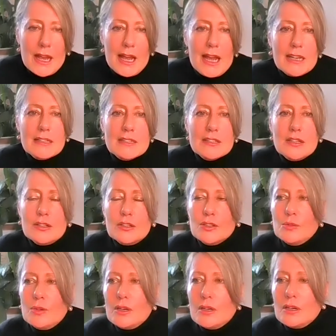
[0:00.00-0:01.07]
And
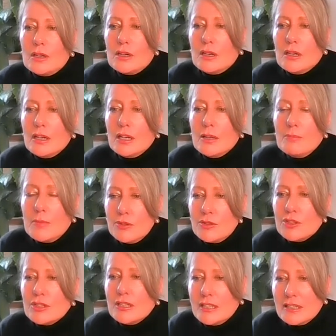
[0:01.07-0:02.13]
you are
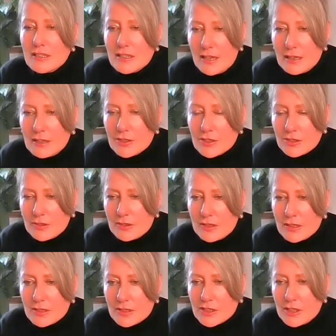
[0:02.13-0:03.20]
emotionally intelligent,
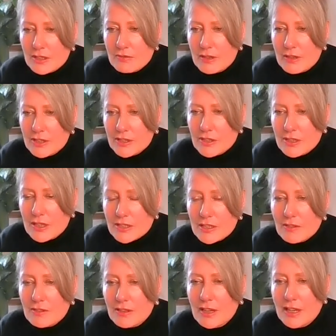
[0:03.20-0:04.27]
this generation. I
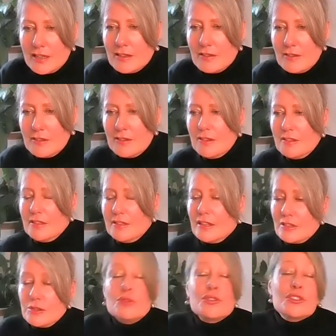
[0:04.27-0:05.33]
don't like that
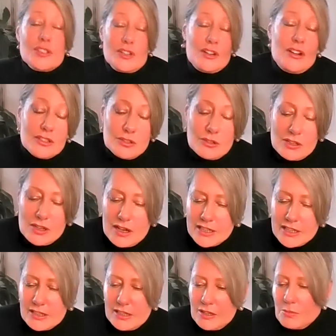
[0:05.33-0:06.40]
you just are. You're
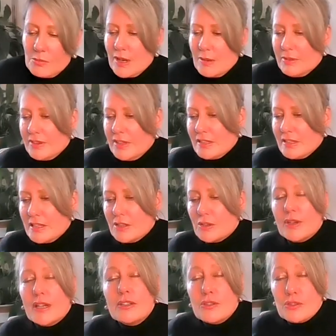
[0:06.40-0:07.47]
kinder, you're more empathetic,
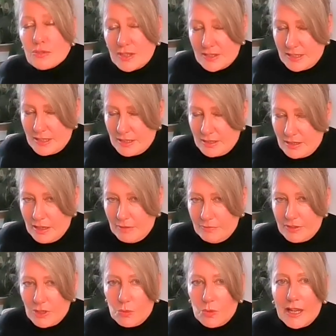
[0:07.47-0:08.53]
you're interested in life
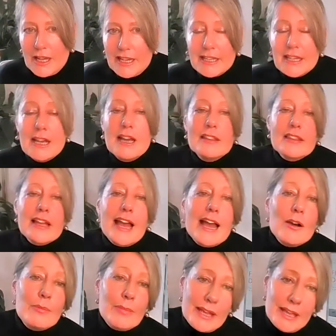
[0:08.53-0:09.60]
in a way that
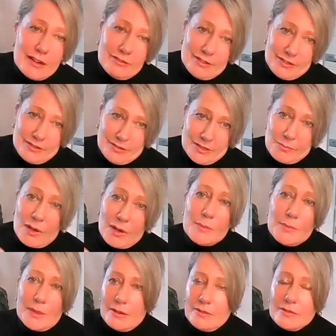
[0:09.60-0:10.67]
our parents, my
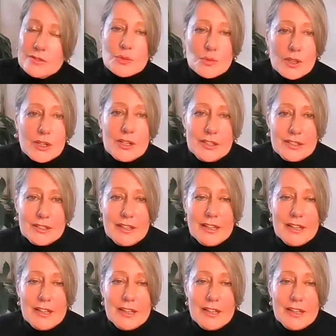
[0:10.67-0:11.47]
parents, weren't.